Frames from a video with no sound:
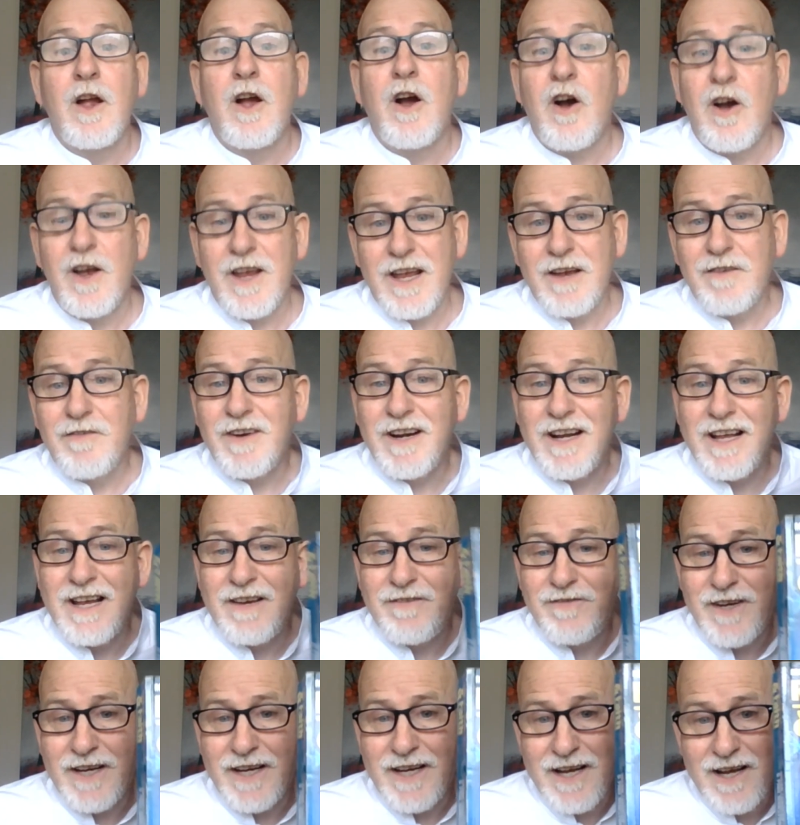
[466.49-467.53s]
However,
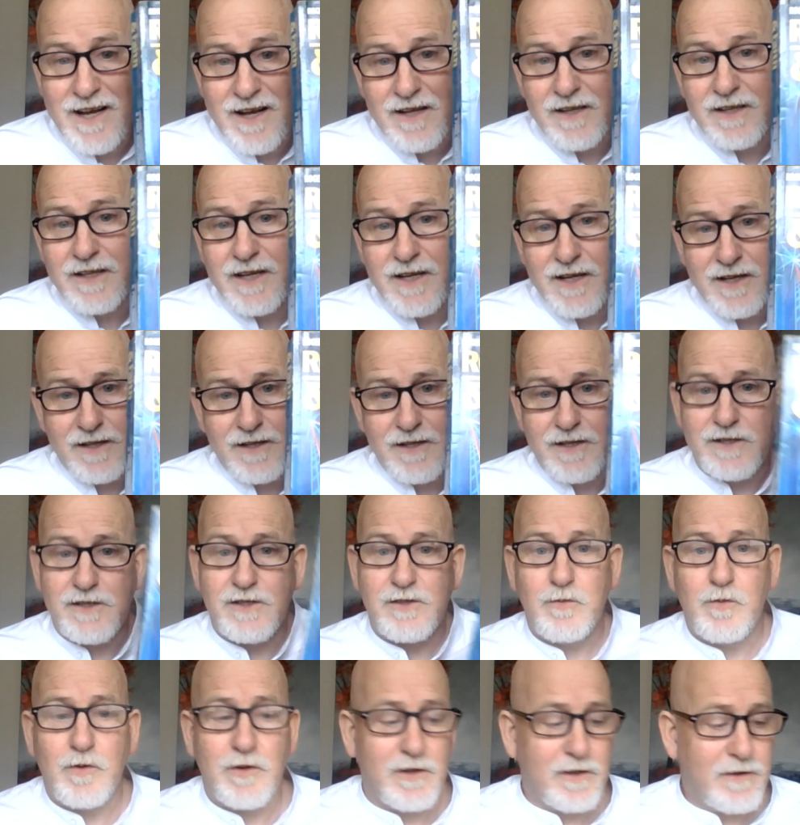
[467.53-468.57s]
if you can't get this
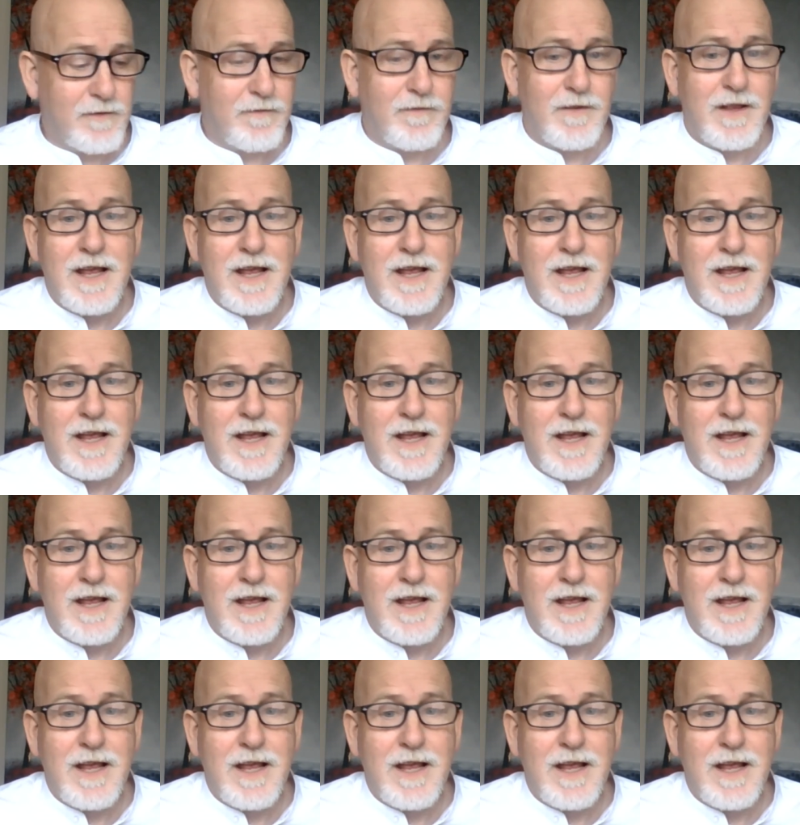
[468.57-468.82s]
one,